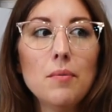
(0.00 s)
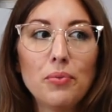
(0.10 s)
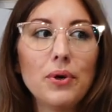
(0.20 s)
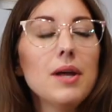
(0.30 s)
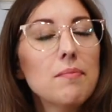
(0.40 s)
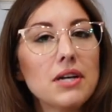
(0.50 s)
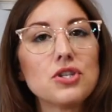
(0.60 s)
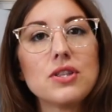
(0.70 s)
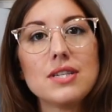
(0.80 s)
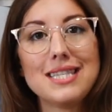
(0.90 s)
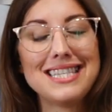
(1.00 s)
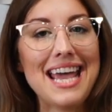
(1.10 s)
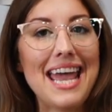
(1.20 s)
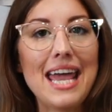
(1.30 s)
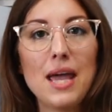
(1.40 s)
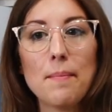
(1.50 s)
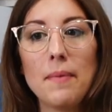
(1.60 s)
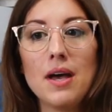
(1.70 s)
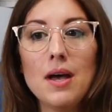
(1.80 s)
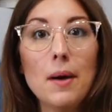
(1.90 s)
pretty much the
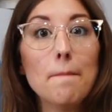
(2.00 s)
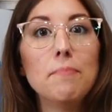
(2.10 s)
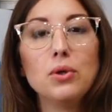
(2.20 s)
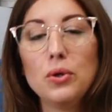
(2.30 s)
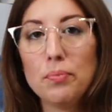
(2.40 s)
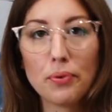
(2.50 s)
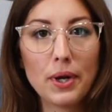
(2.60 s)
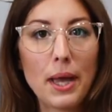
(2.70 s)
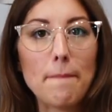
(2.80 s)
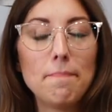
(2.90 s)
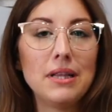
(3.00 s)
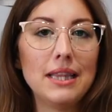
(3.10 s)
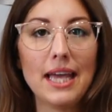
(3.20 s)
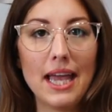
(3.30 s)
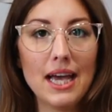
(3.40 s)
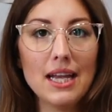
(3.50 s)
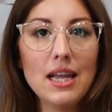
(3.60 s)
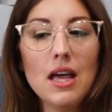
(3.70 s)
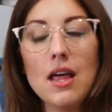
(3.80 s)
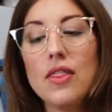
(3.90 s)
same blueprint plan.
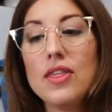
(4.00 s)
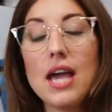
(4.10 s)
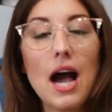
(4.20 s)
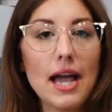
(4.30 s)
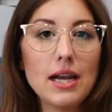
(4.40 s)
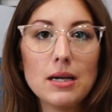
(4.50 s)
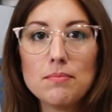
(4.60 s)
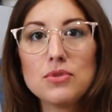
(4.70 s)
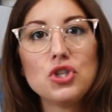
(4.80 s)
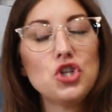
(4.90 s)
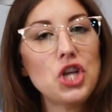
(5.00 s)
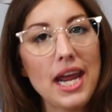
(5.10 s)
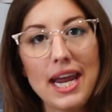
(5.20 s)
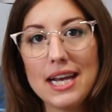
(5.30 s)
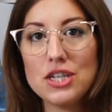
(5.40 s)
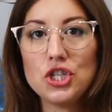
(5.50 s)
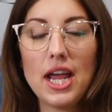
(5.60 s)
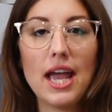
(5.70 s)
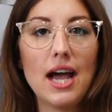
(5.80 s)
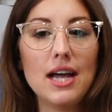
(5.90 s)
The items change
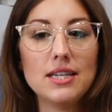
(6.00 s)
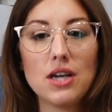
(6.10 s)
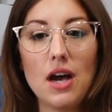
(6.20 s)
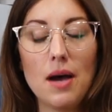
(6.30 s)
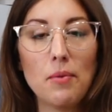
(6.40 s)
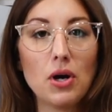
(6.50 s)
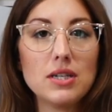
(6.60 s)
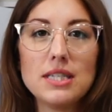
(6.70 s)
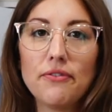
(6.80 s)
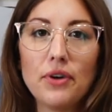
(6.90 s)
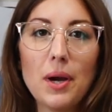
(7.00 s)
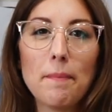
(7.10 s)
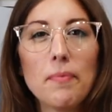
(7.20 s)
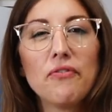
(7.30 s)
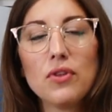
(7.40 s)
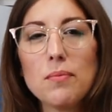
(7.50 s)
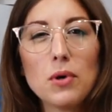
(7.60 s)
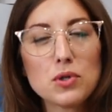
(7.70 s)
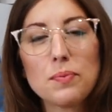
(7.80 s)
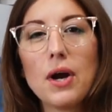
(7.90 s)
and are different, but for the
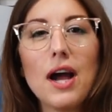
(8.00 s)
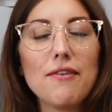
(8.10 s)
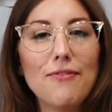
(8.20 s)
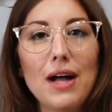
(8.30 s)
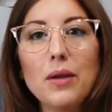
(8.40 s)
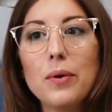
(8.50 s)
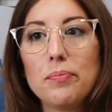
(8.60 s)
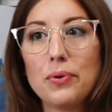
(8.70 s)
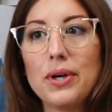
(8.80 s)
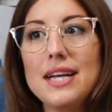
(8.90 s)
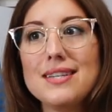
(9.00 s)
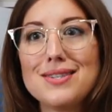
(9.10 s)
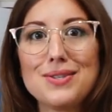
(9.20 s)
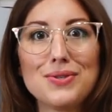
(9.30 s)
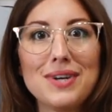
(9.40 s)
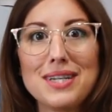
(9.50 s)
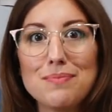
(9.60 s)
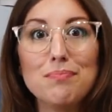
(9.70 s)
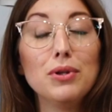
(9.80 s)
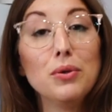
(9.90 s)
most part, I follow a pretty
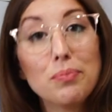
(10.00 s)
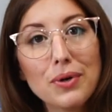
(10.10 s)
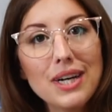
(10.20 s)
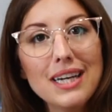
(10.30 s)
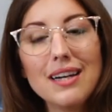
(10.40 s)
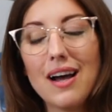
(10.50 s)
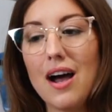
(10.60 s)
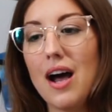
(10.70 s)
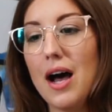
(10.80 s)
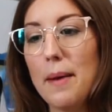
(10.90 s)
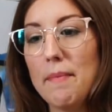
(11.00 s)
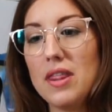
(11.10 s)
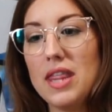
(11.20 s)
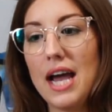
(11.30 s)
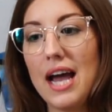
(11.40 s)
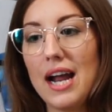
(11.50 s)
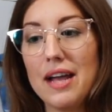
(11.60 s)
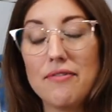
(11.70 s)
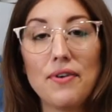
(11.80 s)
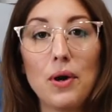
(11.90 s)
strict blueprint
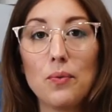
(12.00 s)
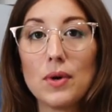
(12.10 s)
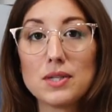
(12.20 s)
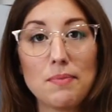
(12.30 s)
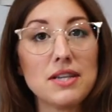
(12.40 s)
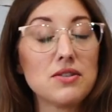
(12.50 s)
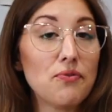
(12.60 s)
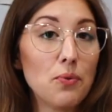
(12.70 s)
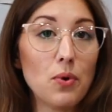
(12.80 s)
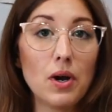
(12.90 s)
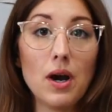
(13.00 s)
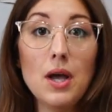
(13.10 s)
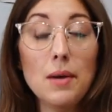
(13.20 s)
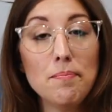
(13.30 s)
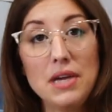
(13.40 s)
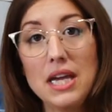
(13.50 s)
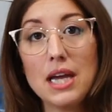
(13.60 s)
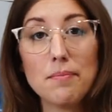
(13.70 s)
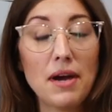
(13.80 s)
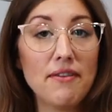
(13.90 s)
that I found works best for me
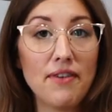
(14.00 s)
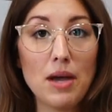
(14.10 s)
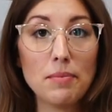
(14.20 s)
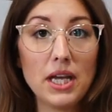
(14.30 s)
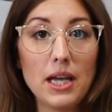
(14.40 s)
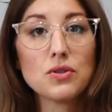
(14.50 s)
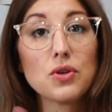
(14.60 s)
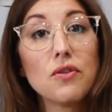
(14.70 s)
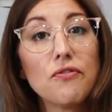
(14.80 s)
and my family. So the